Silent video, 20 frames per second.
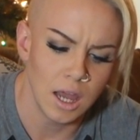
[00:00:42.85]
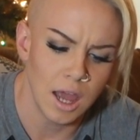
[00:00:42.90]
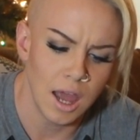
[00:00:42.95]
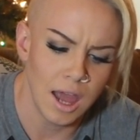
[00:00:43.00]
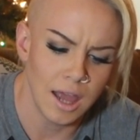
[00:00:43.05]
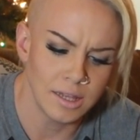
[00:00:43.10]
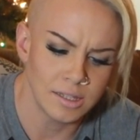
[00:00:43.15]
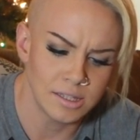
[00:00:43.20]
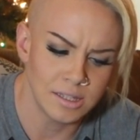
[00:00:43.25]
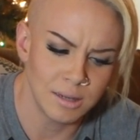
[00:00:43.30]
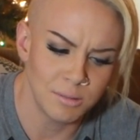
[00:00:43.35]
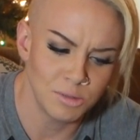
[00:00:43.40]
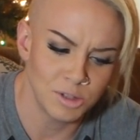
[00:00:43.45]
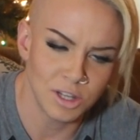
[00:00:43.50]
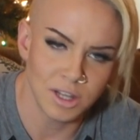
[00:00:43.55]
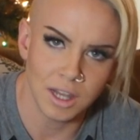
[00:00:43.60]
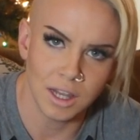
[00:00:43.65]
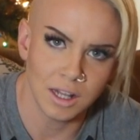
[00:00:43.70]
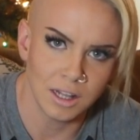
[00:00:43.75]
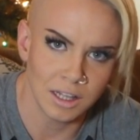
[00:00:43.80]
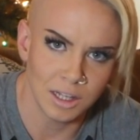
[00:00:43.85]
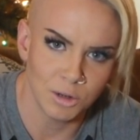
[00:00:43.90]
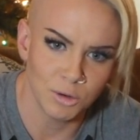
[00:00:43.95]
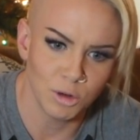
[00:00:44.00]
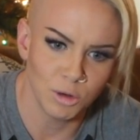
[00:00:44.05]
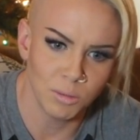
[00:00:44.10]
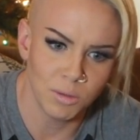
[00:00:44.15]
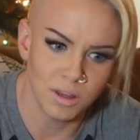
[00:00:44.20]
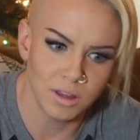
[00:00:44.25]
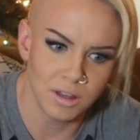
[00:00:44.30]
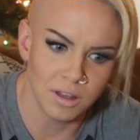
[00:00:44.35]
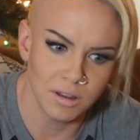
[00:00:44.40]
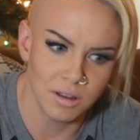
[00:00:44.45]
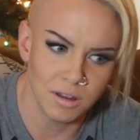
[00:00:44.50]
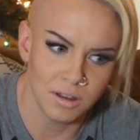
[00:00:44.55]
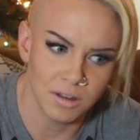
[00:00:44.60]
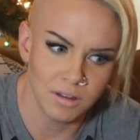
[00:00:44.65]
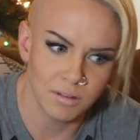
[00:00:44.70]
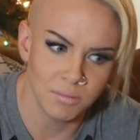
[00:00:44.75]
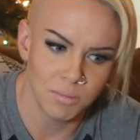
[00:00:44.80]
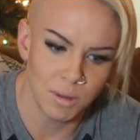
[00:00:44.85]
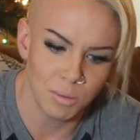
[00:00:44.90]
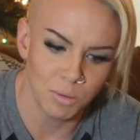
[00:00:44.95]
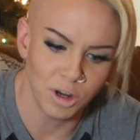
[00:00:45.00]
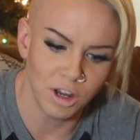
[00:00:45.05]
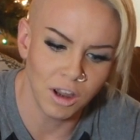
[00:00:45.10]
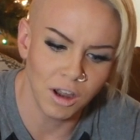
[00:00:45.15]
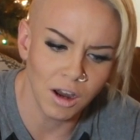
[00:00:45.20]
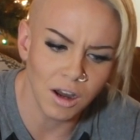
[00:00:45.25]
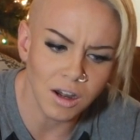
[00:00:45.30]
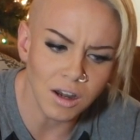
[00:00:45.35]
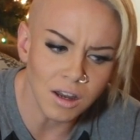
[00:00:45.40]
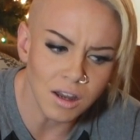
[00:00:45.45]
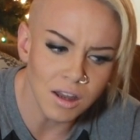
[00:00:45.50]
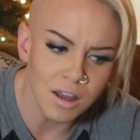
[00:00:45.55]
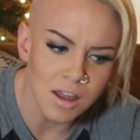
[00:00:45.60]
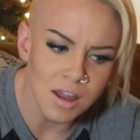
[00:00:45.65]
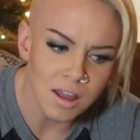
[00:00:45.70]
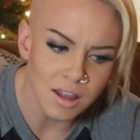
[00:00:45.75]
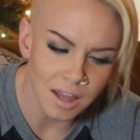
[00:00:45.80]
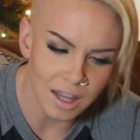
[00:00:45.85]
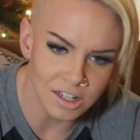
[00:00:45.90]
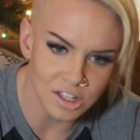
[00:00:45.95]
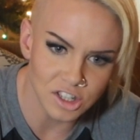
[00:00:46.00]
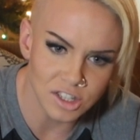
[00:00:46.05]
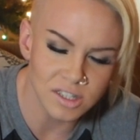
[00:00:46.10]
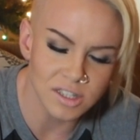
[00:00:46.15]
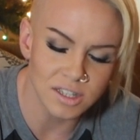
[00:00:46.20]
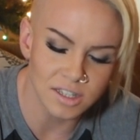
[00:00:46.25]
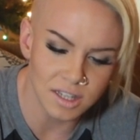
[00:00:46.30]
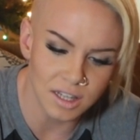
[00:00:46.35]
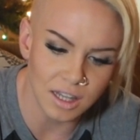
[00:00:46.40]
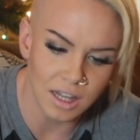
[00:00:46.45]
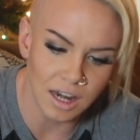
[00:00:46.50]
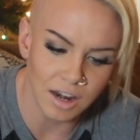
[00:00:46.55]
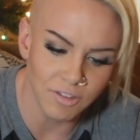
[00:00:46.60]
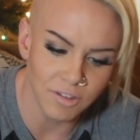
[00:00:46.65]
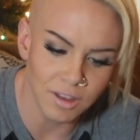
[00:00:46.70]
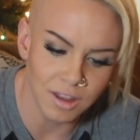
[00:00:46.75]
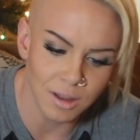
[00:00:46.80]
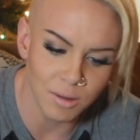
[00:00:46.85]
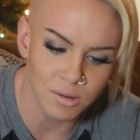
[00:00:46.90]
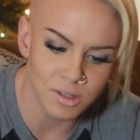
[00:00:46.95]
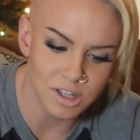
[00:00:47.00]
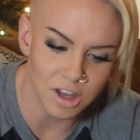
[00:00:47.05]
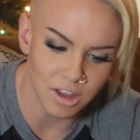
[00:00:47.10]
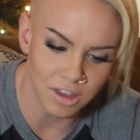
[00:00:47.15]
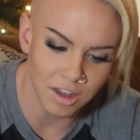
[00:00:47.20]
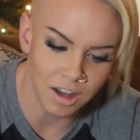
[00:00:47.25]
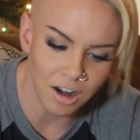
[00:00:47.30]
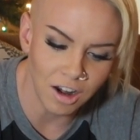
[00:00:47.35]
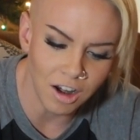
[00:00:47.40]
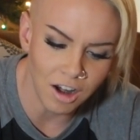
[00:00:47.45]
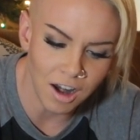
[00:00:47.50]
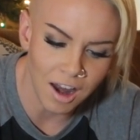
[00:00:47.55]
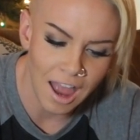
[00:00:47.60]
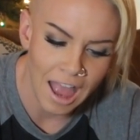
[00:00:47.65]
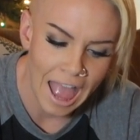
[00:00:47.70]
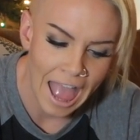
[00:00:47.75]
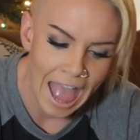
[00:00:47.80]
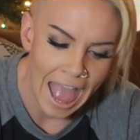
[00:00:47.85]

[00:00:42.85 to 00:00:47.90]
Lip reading: asked him to clear room on the memory card, just to delete everything that was on there.